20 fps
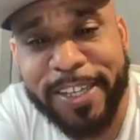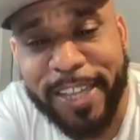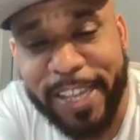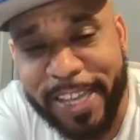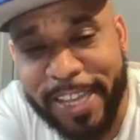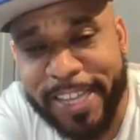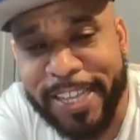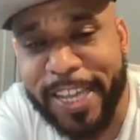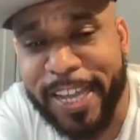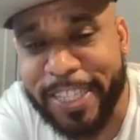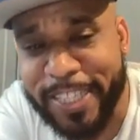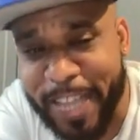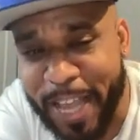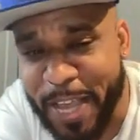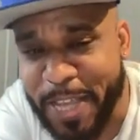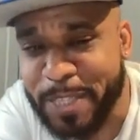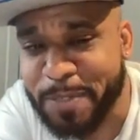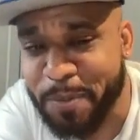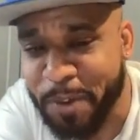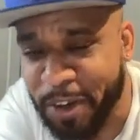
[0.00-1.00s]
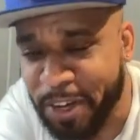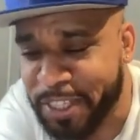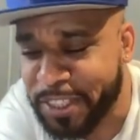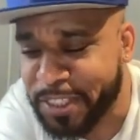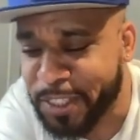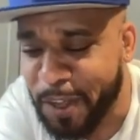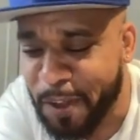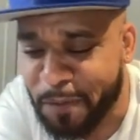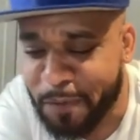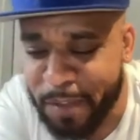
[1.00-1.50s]
Okay, you got the iceberg and
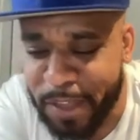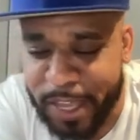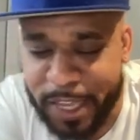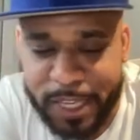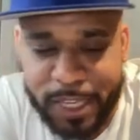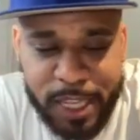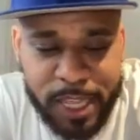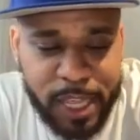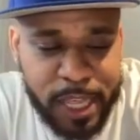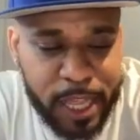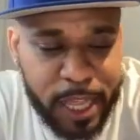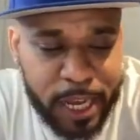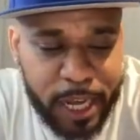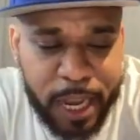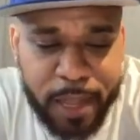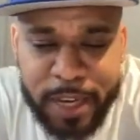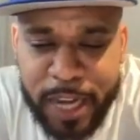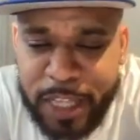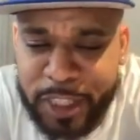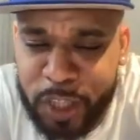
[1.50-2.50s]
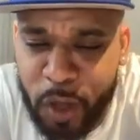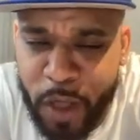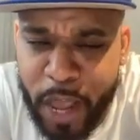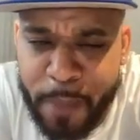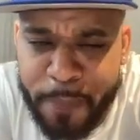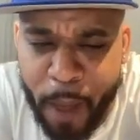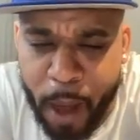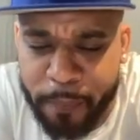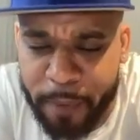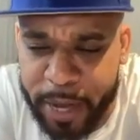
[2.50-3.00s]
stuff, man. Let, us go
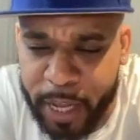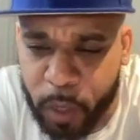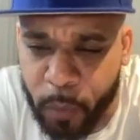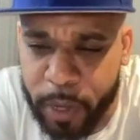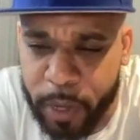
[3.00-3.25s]
hip hop right